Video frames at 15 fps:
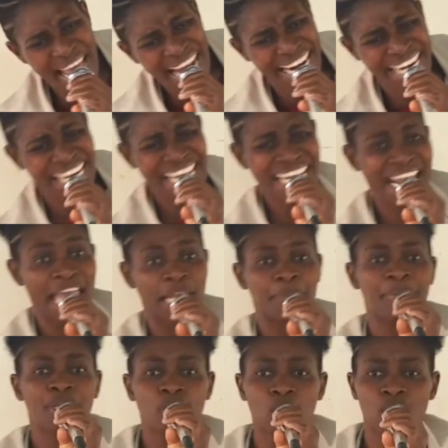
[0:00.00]
be a cleaner and
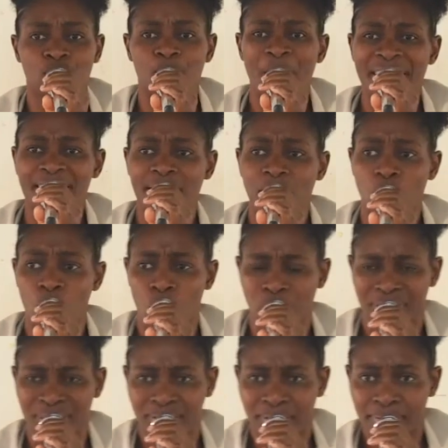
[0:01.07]
be used by the
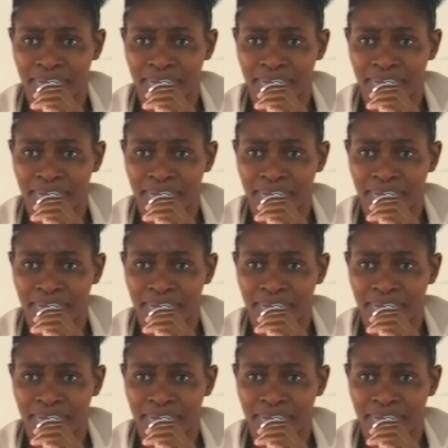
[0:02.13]
Lord.